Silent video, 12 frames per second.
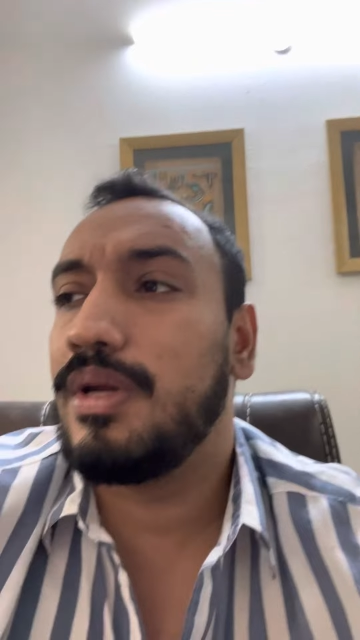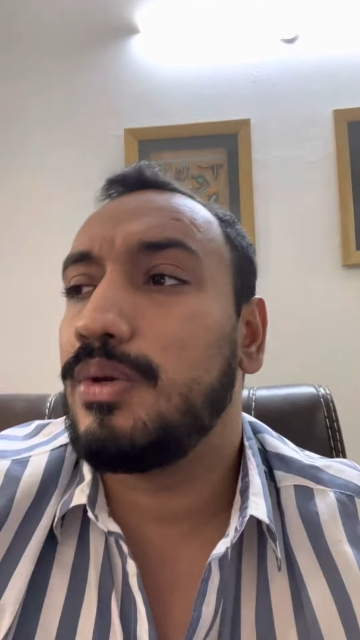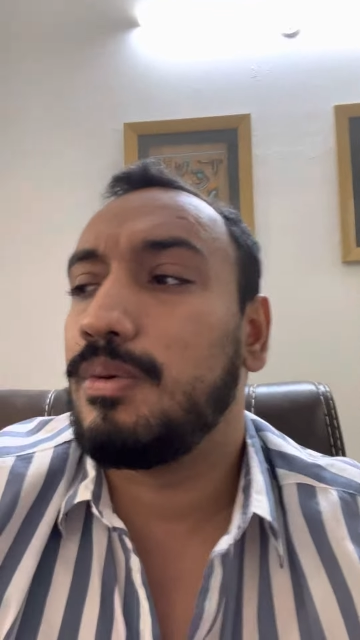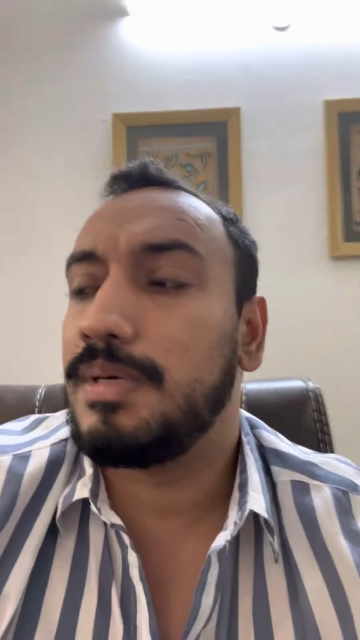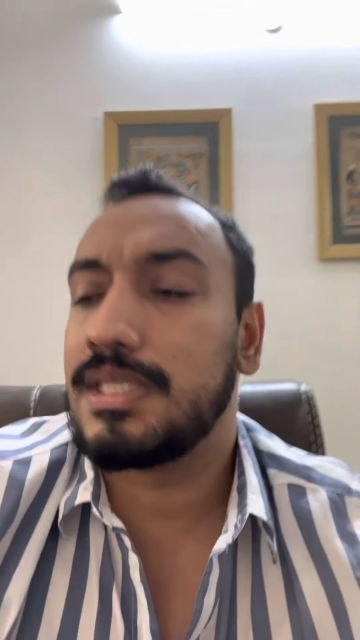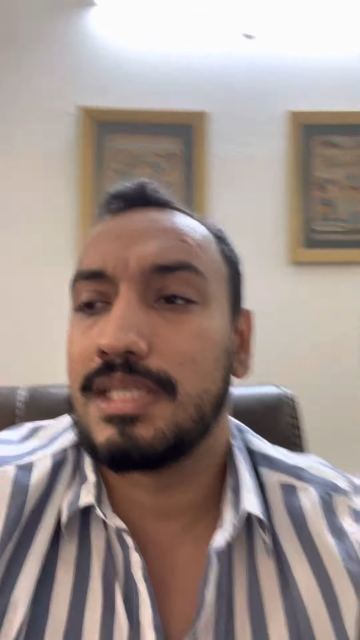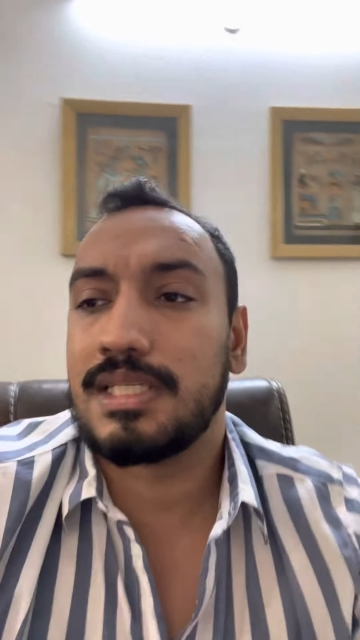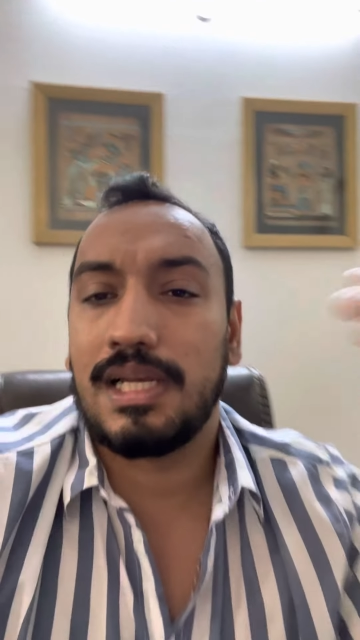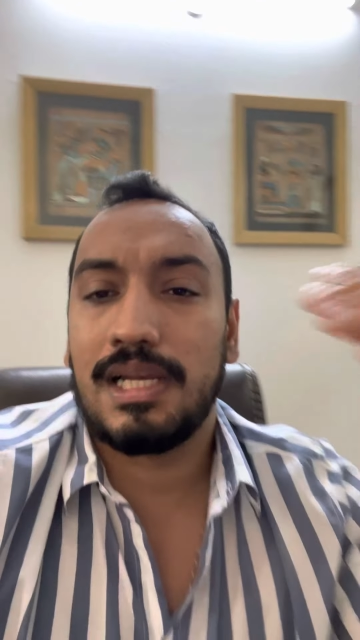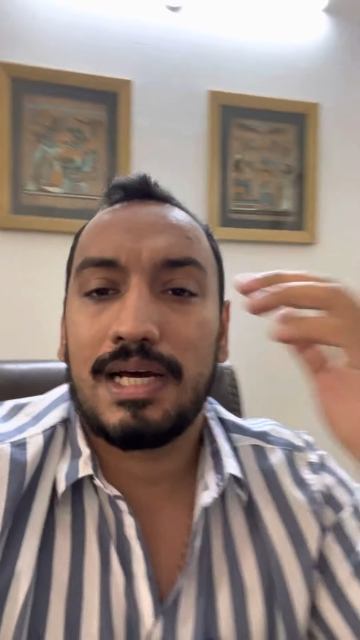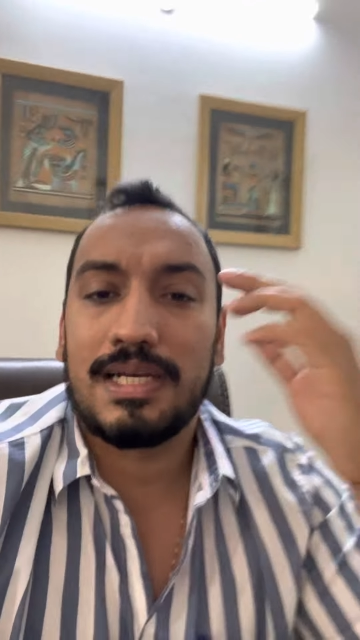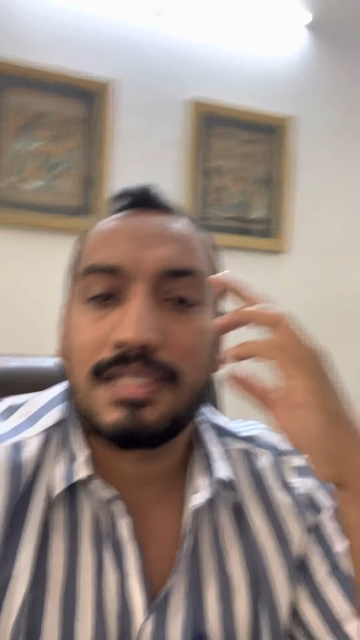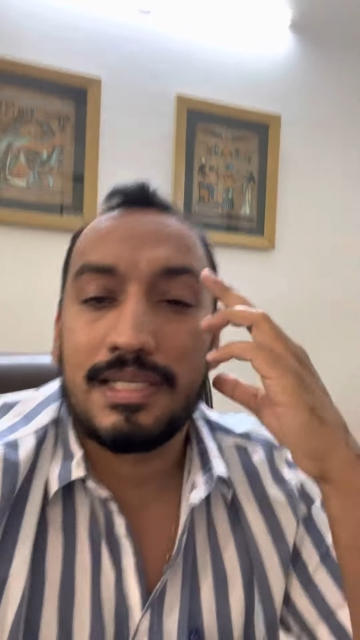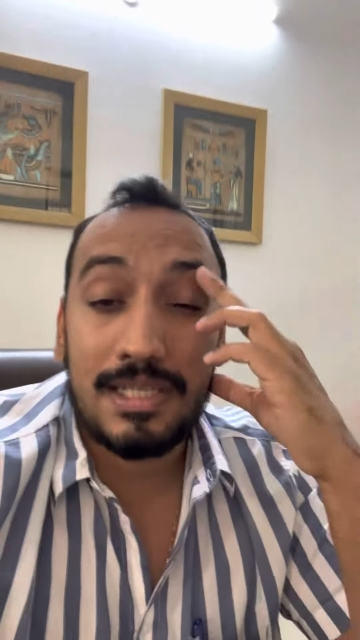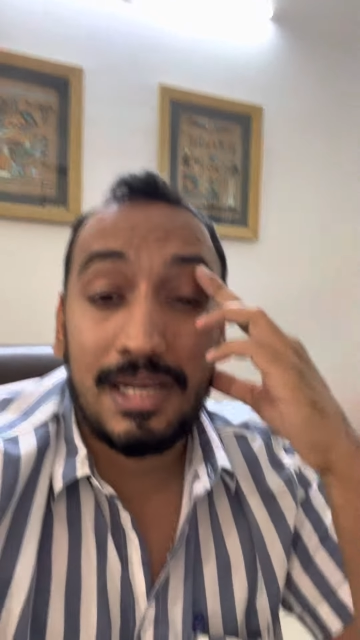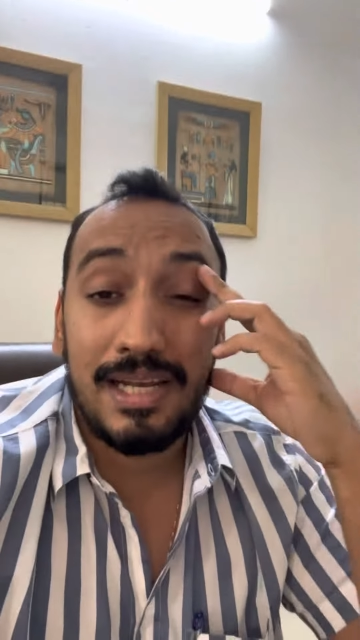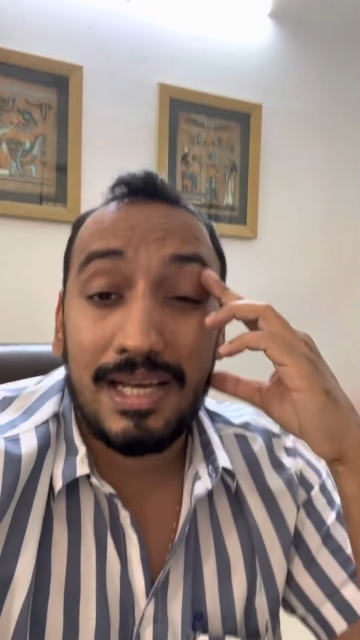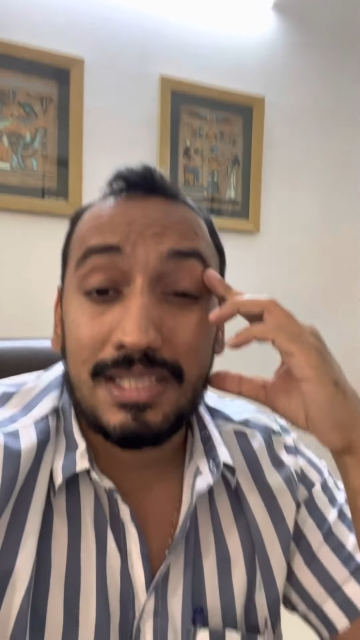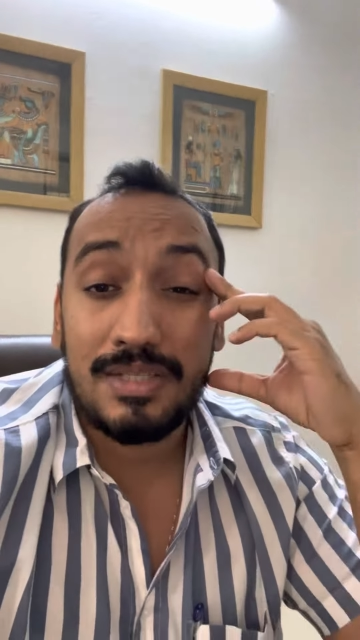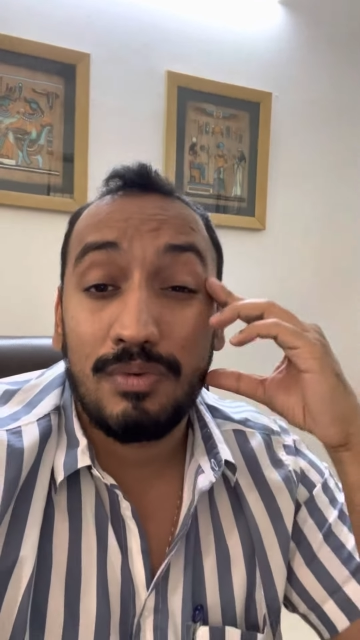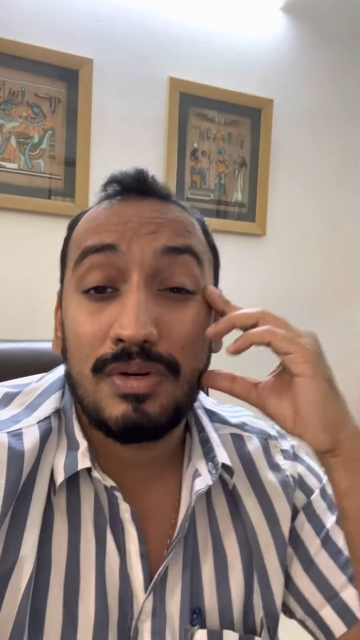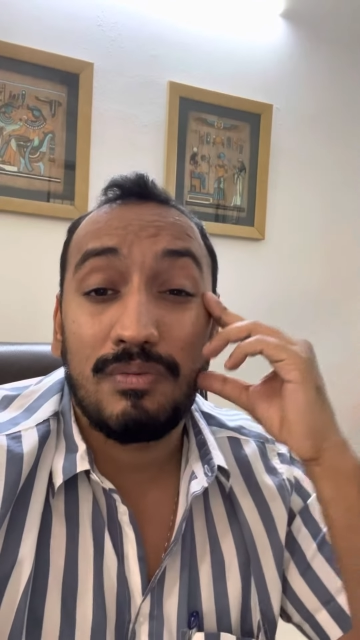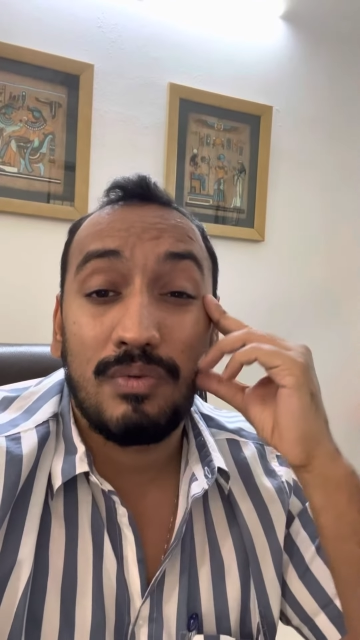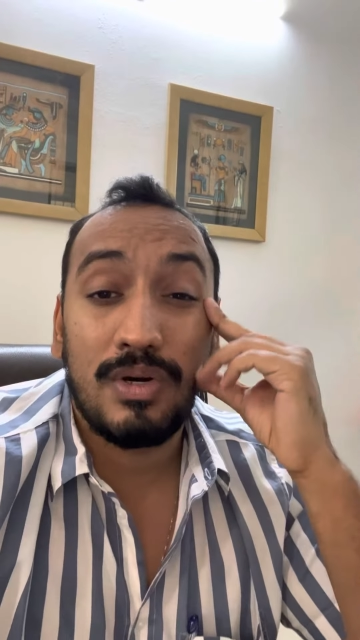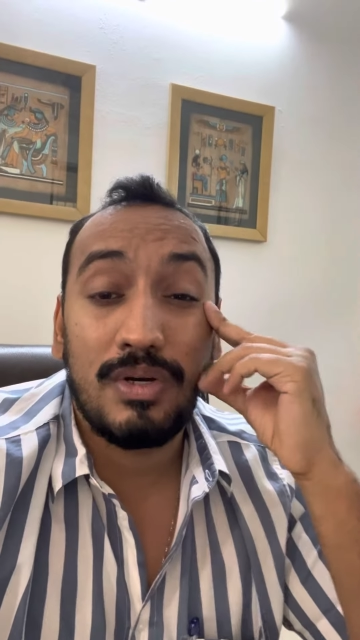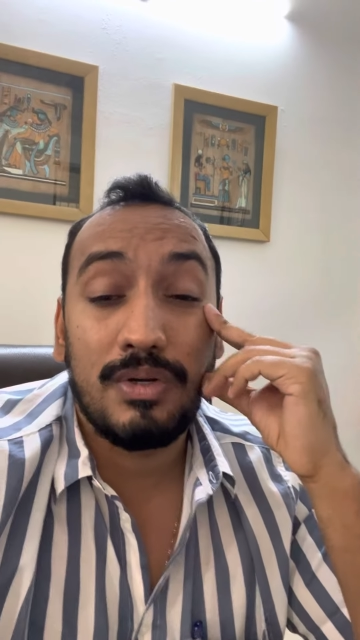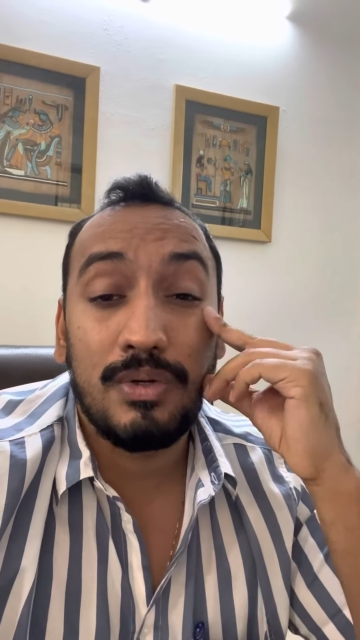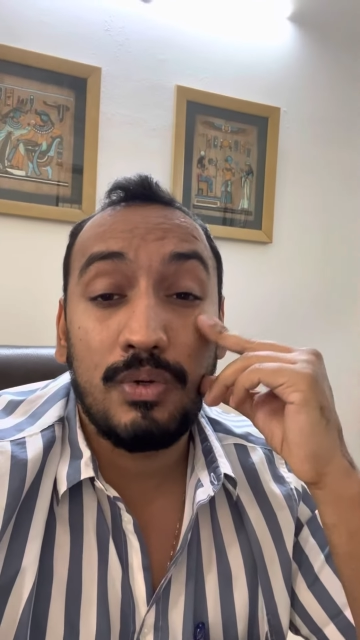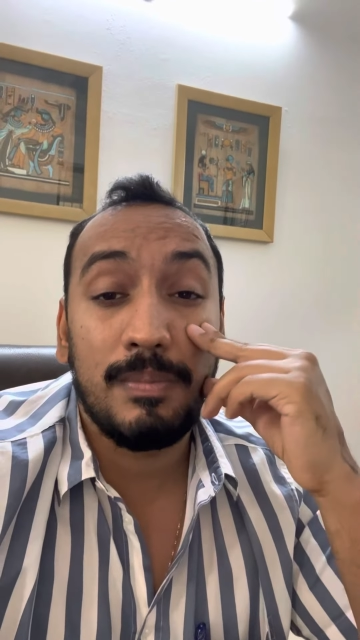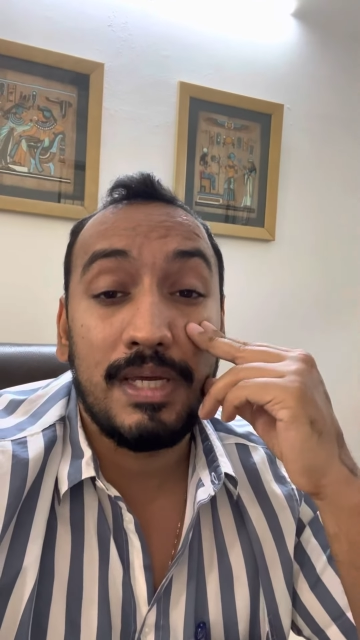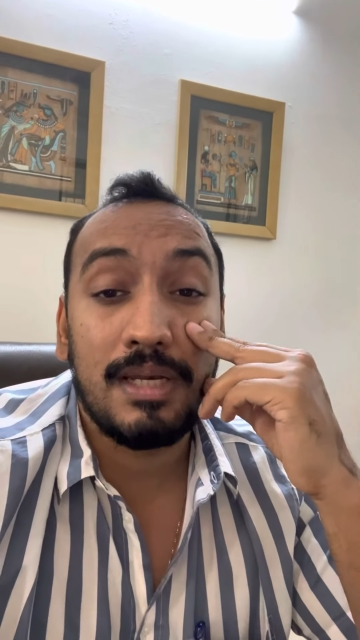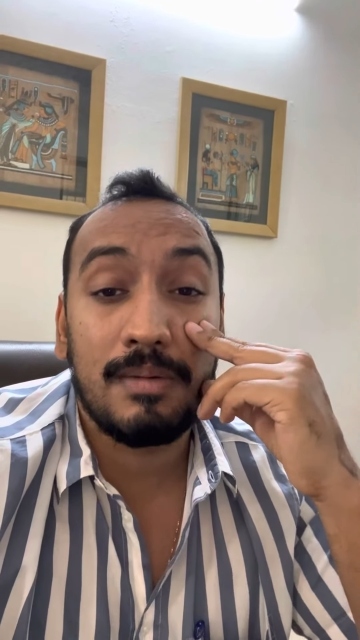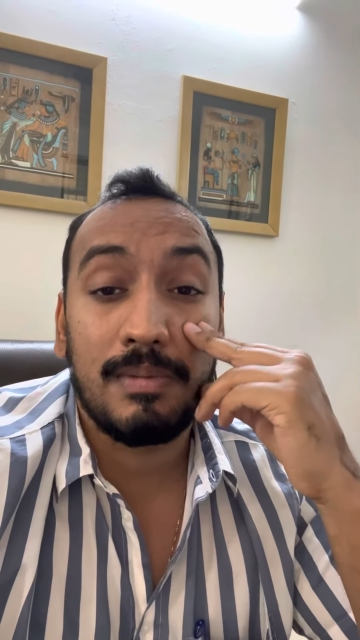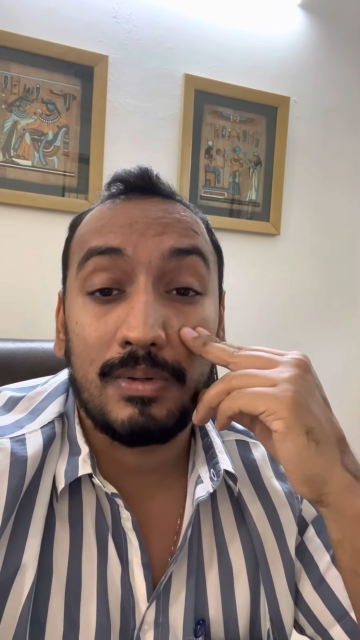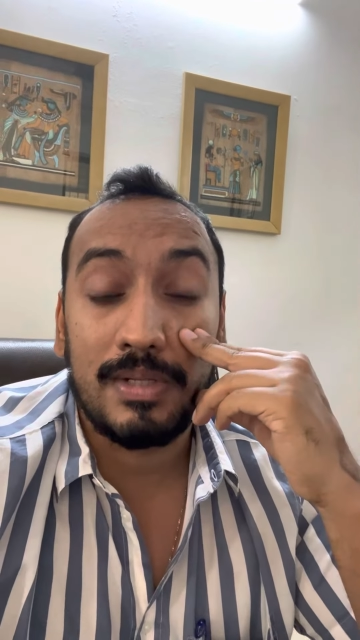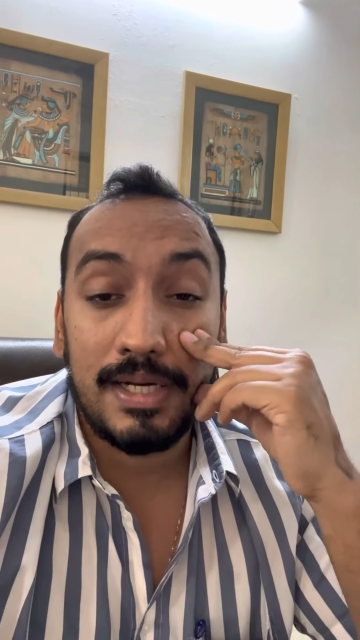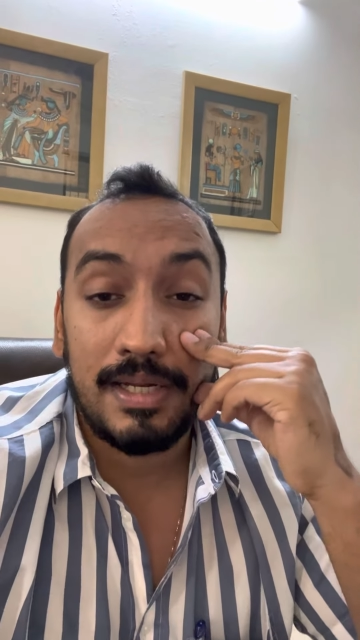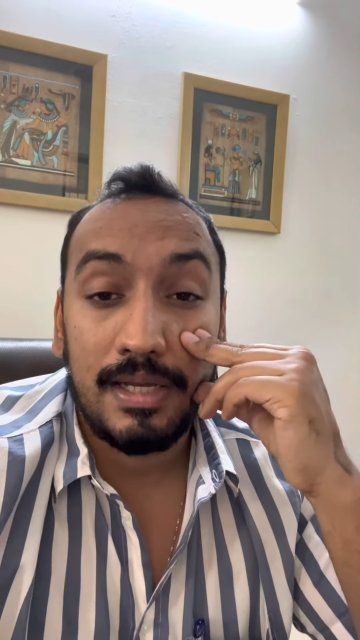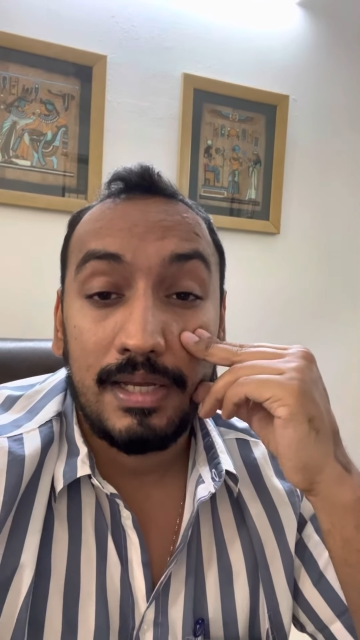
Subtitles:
you know, business class, this class, what do you mean about that?